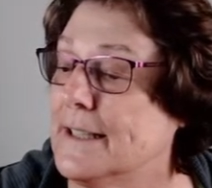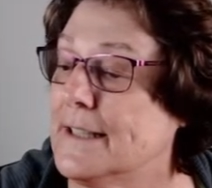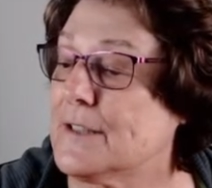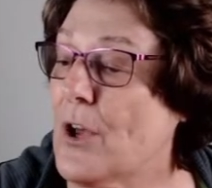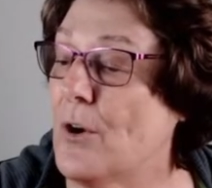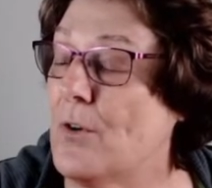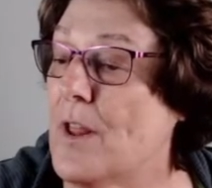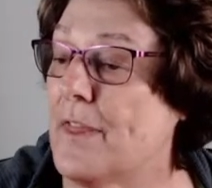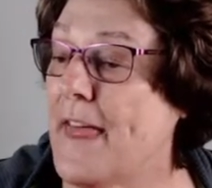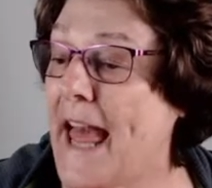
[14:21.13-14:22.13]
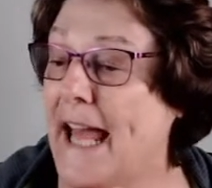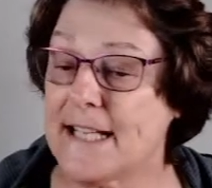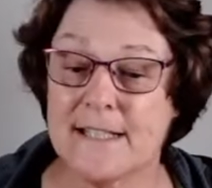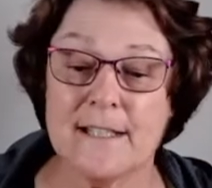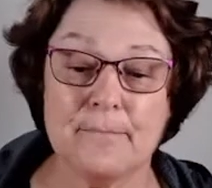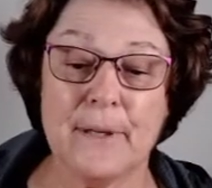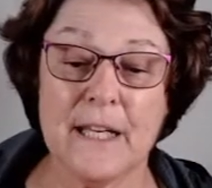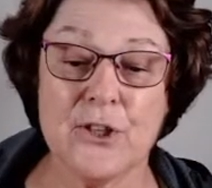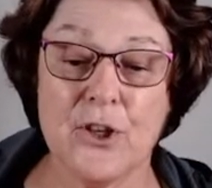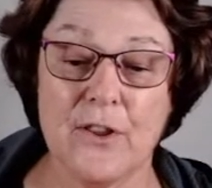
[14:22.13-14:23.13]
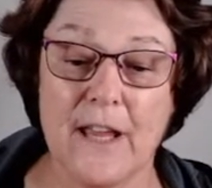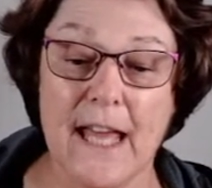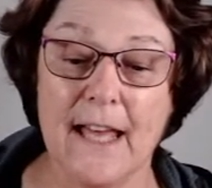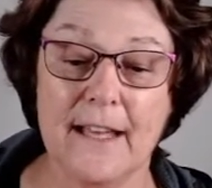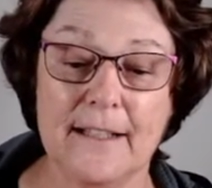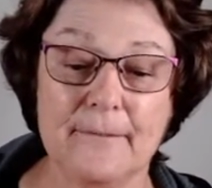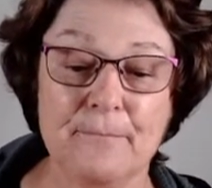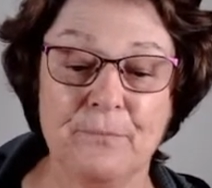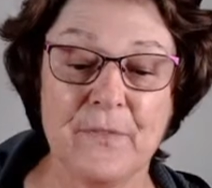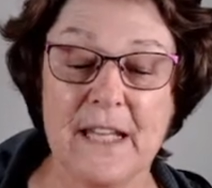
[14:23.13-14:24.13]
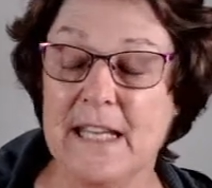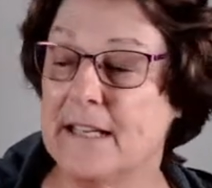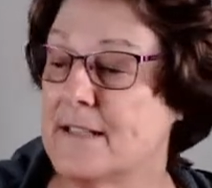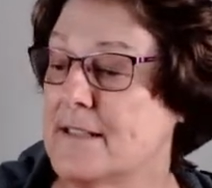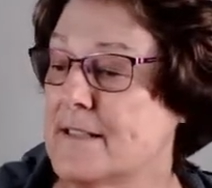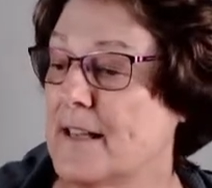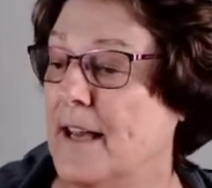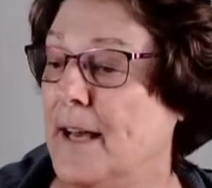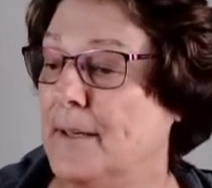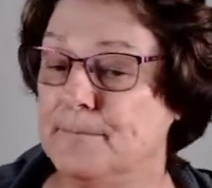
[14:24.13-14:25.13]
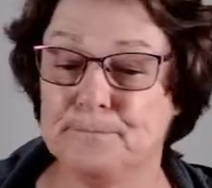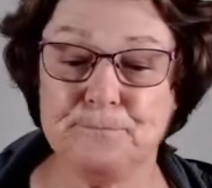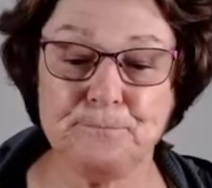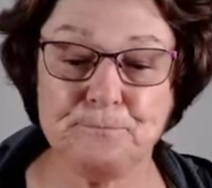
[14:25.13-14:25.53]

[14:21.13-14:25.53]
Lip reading: So that picture there is, there